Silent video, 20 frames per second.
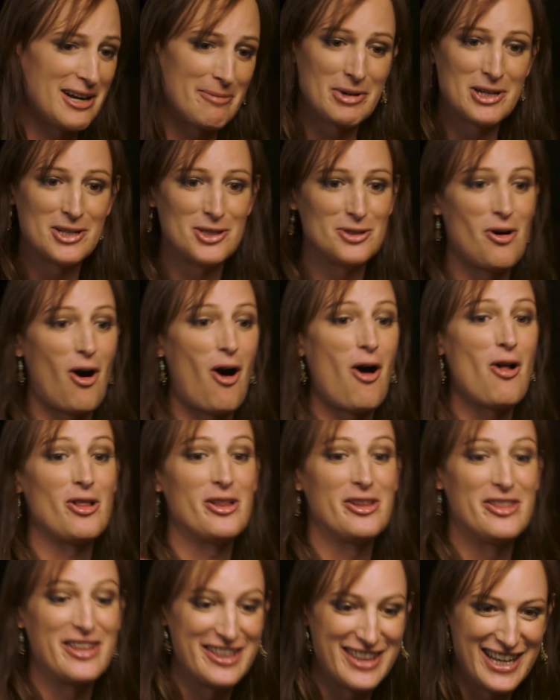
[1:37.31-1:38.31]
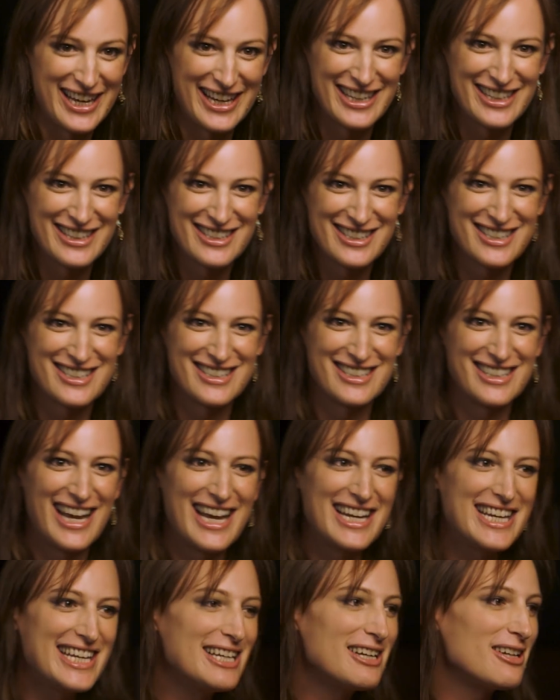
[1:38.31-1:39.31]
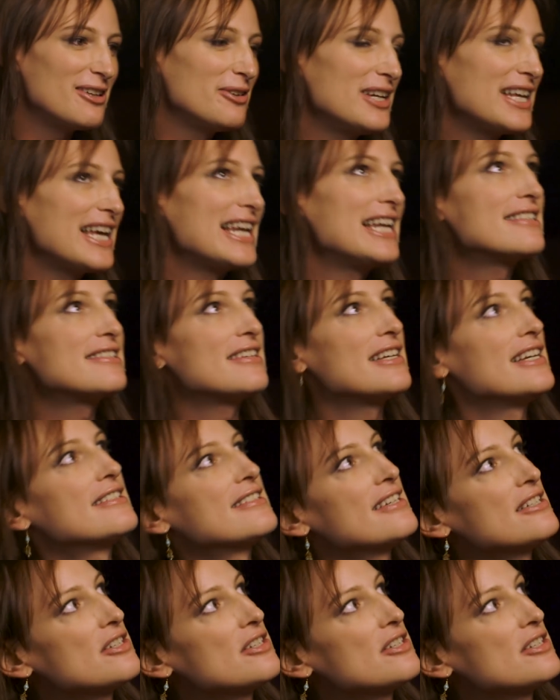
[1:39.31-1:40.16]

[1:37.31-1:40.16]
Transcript: I'm gonna do all of the things. Yeah. And he included and it's it's